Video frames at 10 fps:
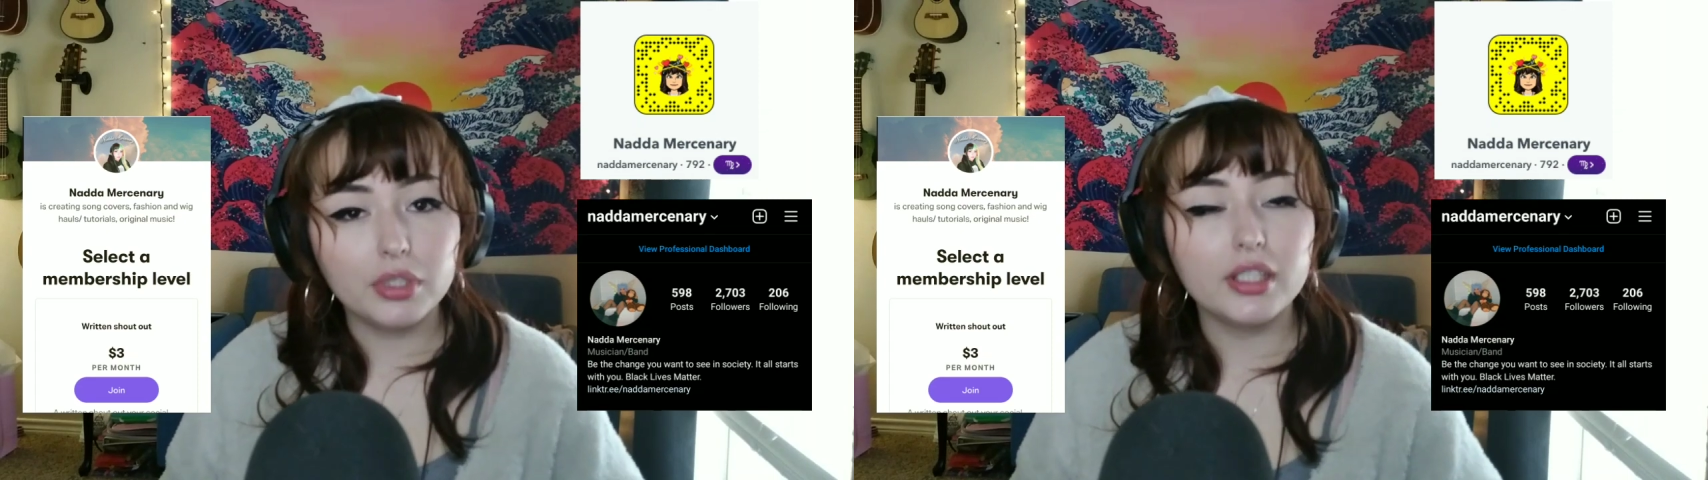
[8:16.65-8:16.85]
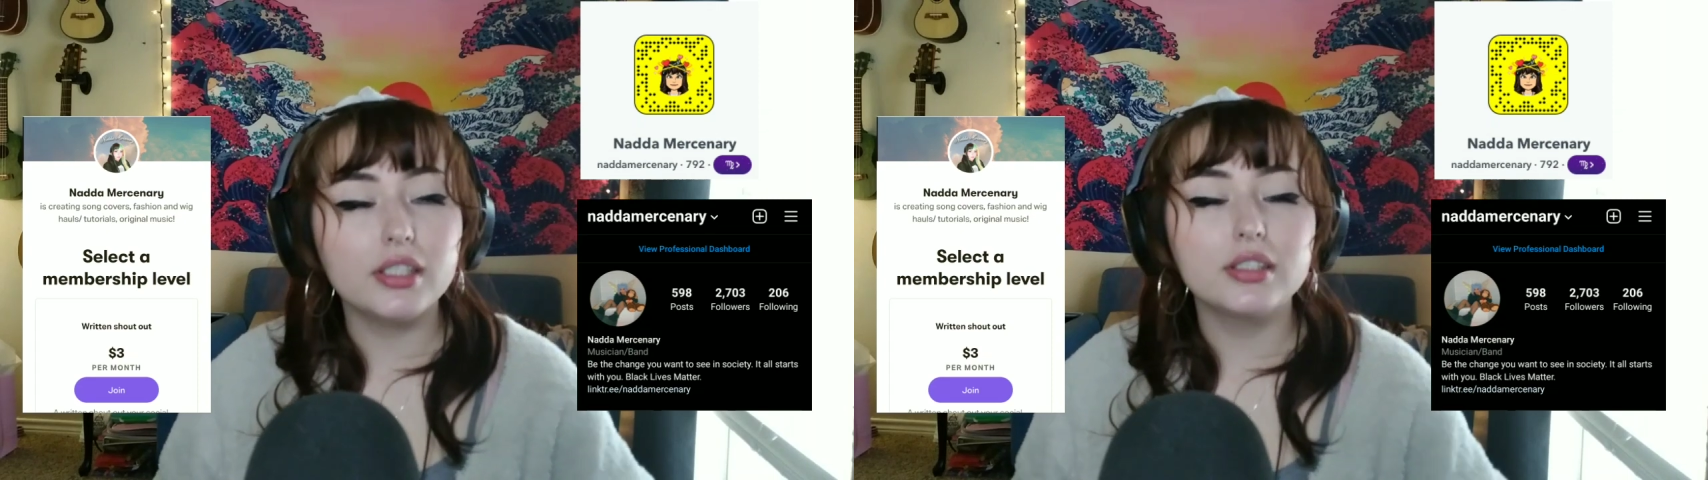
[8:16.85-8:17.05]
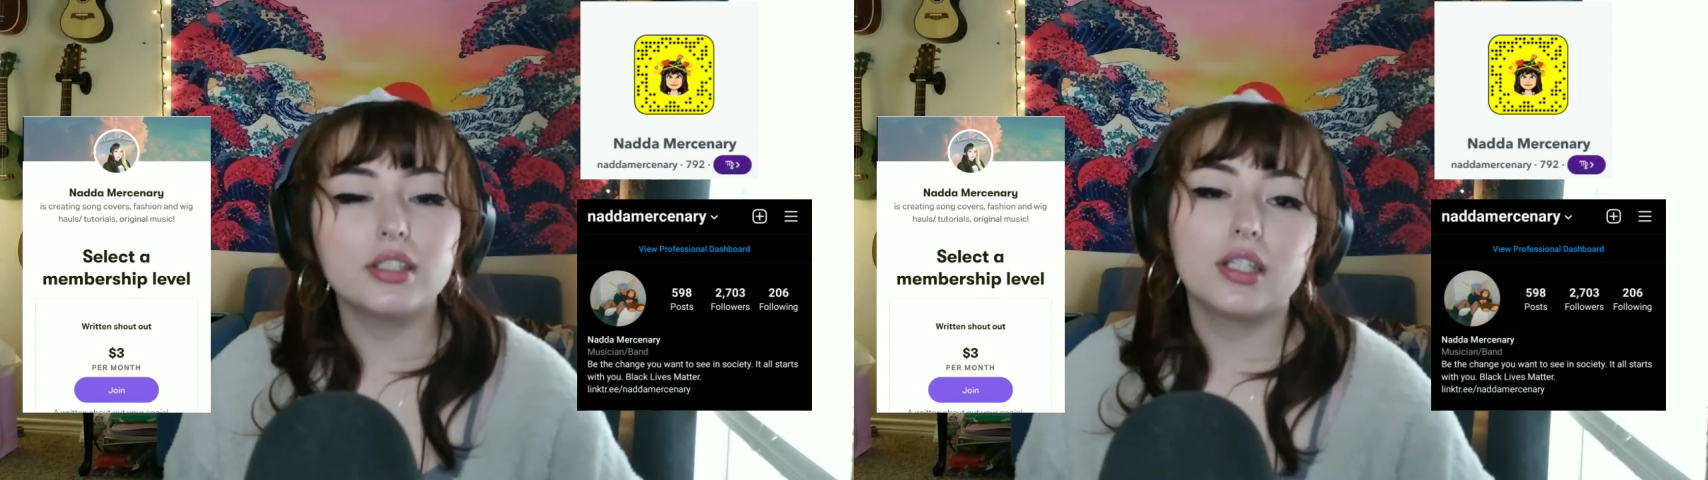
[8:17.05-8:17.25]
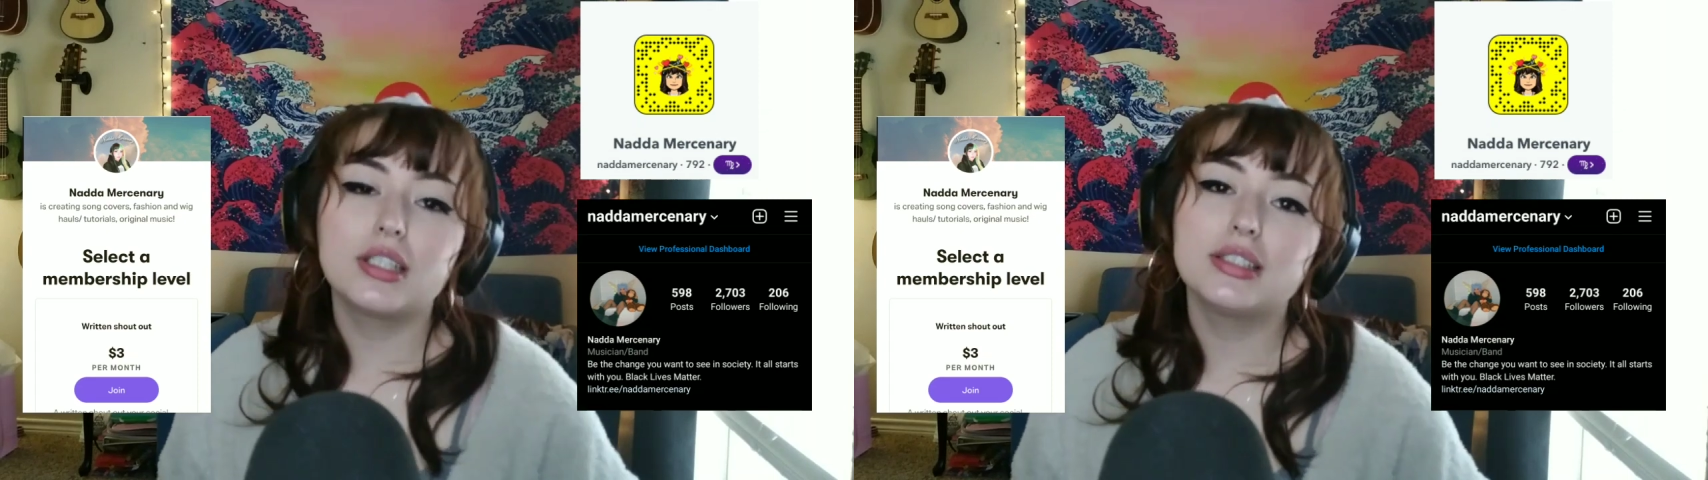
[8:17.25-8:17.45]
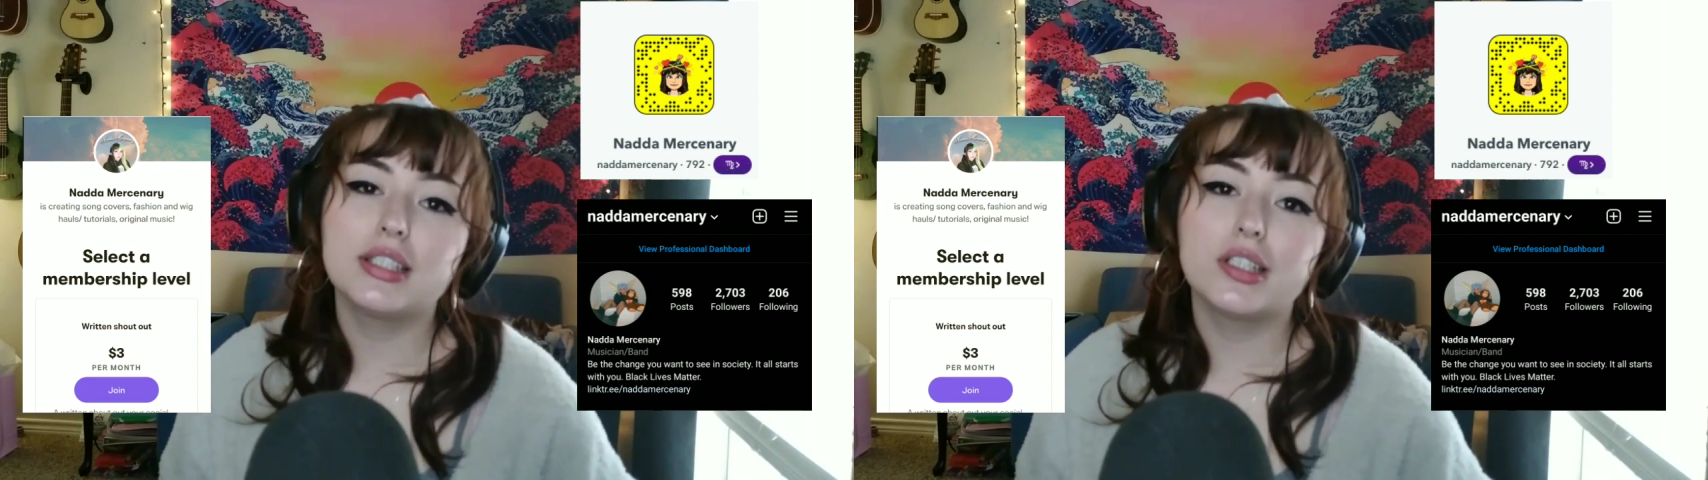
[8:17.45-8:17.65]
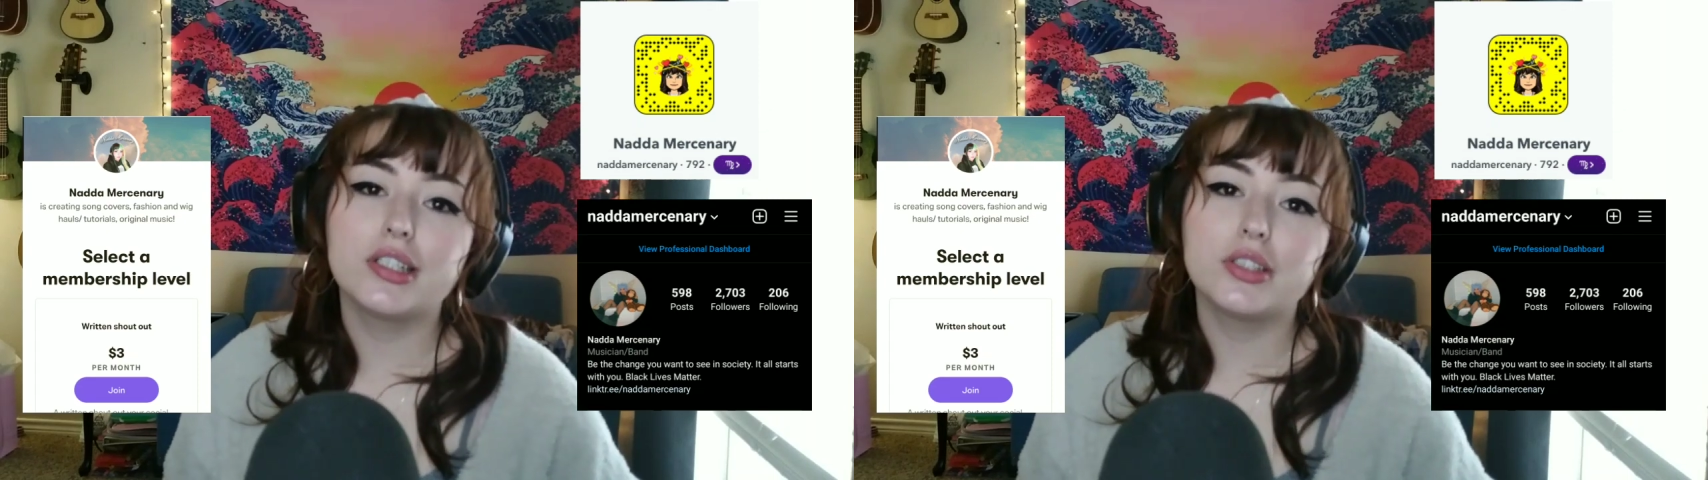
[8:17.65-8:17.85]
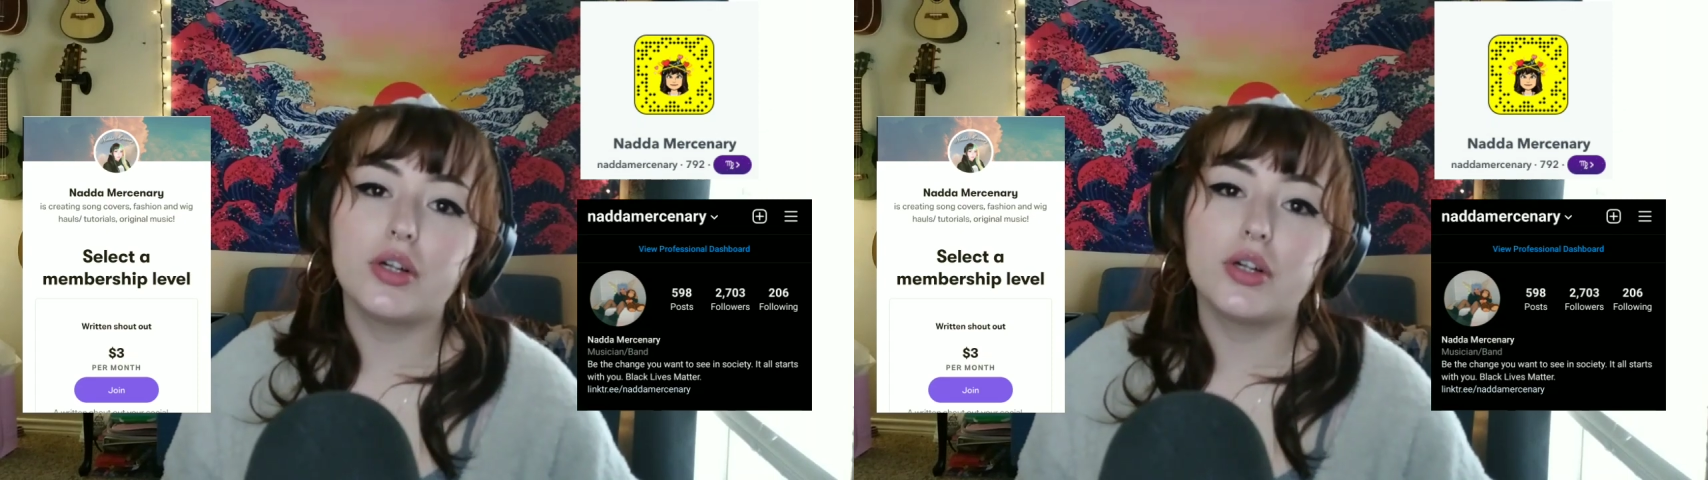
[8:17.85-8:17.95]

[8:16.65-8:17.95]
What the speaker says: please consider